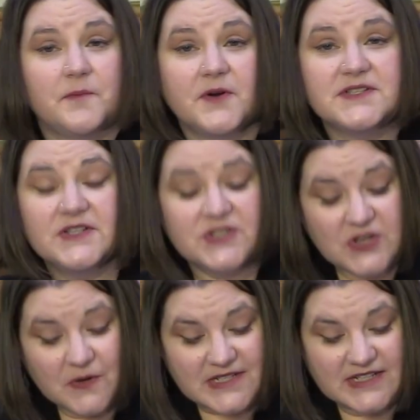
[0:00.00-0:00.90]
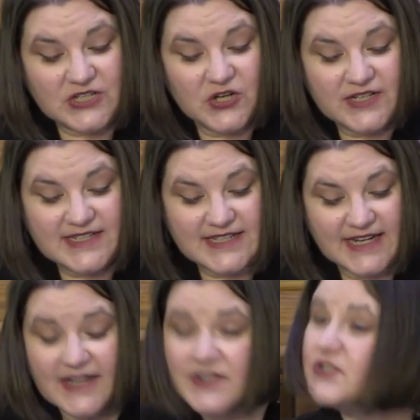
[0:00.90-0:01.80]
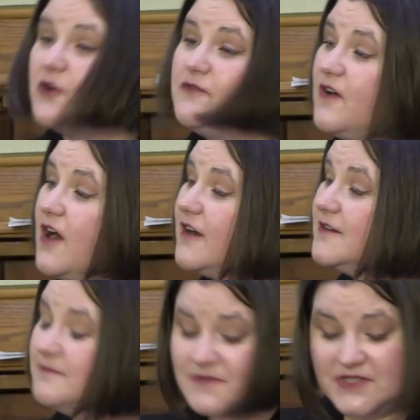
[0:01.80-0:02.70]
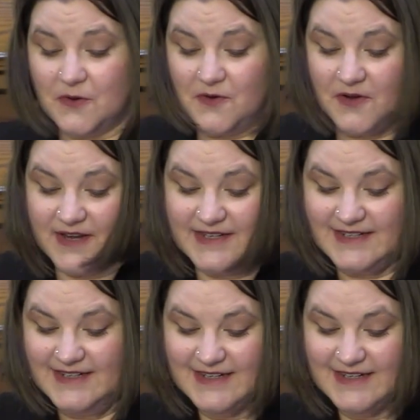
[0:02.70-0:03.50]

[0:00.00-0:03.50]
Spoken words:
person sows is good seed. So far, so good.